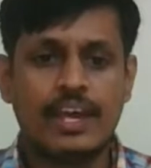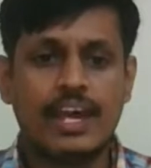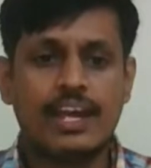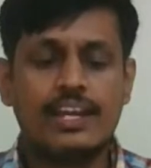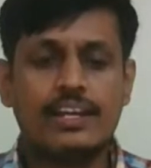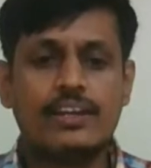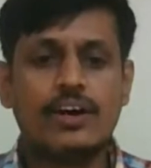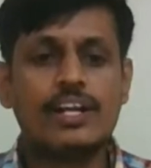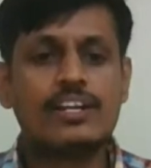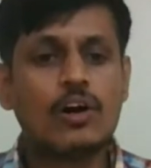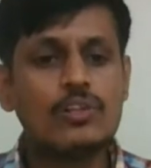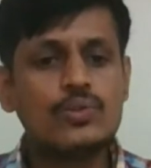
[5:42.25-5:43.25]
And
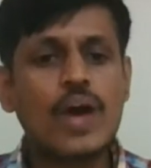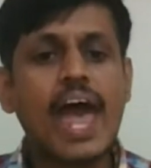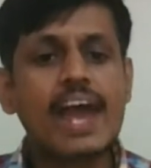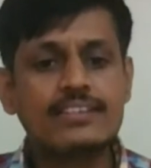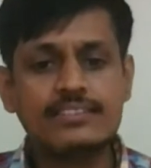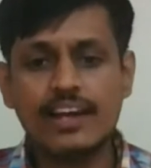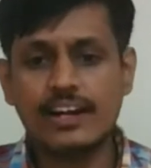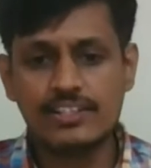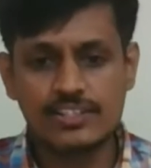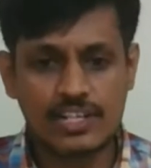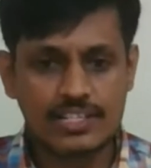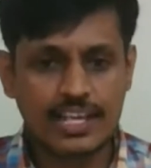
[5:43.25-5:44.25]
it also adds the
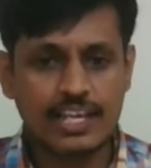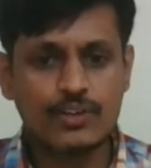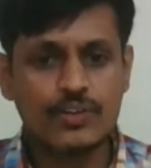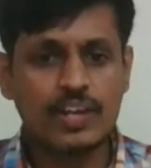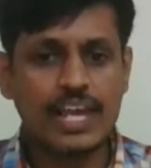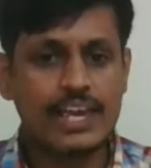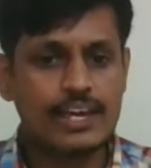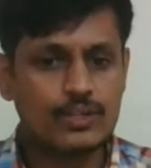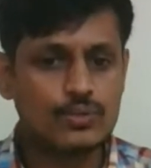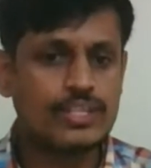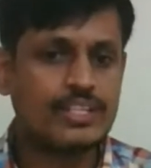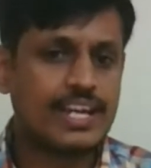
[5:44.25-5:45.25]
additional security layer
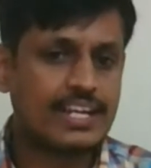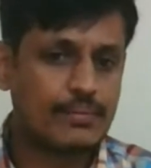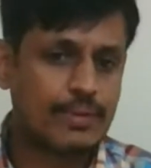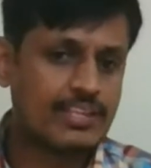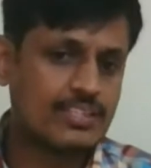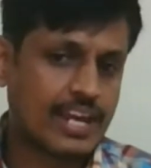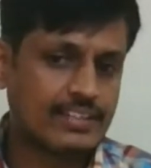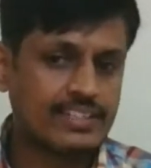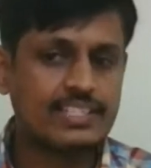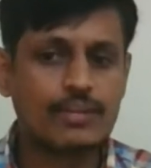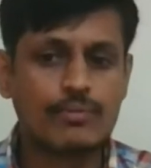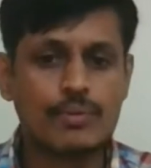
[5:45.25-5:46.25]
to the database and
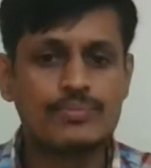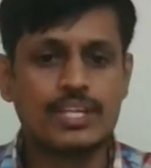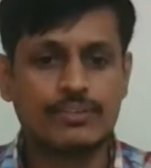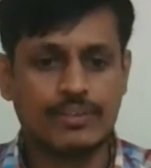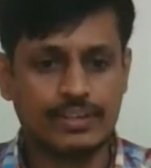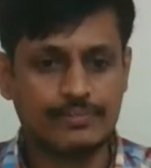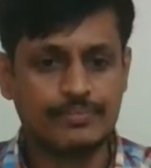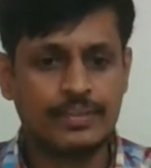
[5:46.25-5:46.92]
the web server.